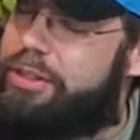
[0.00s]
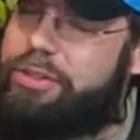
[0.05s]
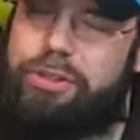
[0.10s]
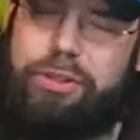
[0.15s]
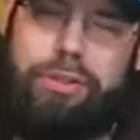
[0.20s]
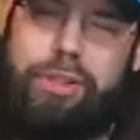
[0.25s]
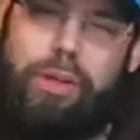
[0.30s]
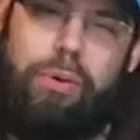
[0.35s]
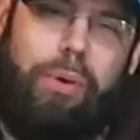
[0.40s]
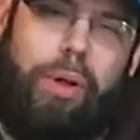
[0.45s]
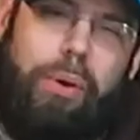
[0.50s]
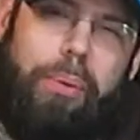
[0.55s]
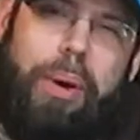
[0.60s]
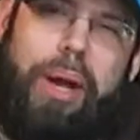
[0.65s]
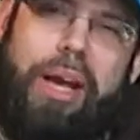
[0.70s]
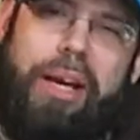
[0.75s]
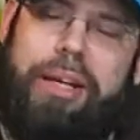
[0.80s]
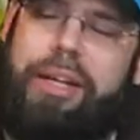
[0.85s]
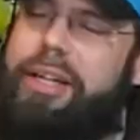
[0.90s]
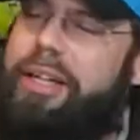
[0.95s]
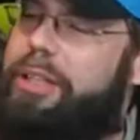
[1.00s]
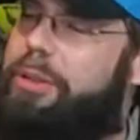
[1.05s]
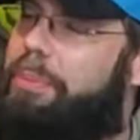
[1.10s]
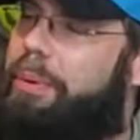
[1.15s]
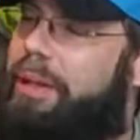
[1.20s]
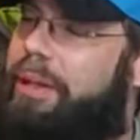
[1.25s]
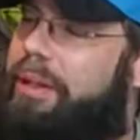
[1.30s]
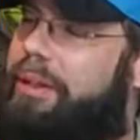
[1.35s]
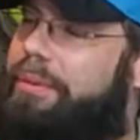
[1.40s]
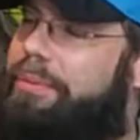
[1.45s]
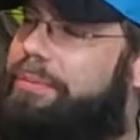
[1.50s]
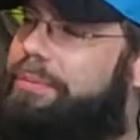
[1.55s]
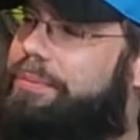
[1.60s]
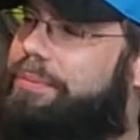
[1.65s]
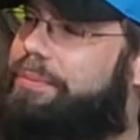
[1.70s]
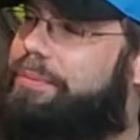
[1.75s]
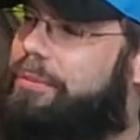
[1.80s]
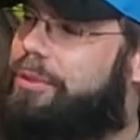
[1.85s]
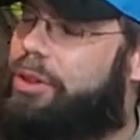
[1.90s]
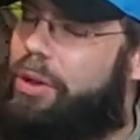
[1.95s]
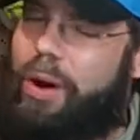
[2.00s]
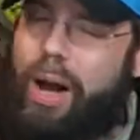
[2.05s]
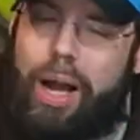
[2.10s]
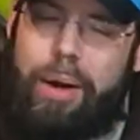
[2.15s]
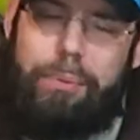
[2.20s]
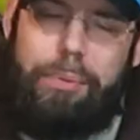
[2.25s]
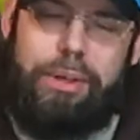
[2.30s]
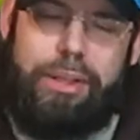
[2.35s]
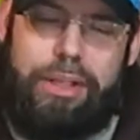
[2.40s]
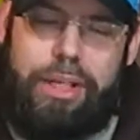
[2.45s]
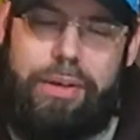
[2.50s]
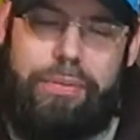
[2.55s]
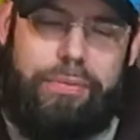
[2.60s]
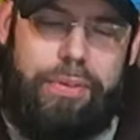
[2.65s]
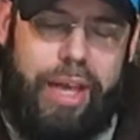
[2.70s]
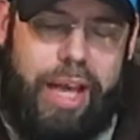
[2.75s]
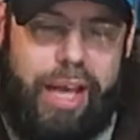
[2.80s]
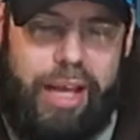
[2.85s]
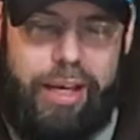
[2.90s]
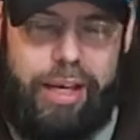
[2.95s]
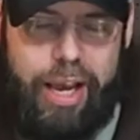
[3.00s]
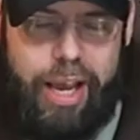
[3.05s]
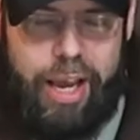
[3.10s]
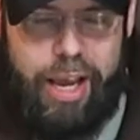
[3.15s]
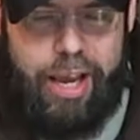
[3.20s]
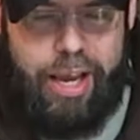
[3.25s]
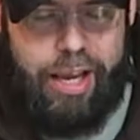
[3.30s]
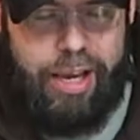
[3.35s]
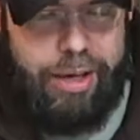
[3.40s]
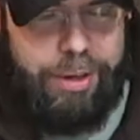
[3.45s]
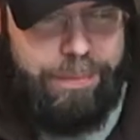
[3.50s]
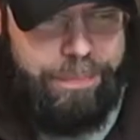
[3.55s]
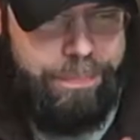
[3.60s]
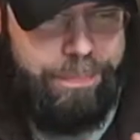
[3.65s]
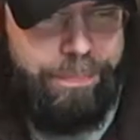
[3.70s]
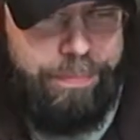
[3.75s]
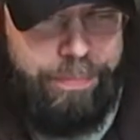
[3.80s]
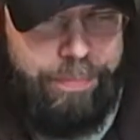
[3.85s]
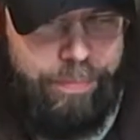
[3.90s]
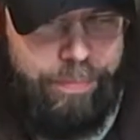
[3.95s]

That's the only way I can explain it. So I would give that a.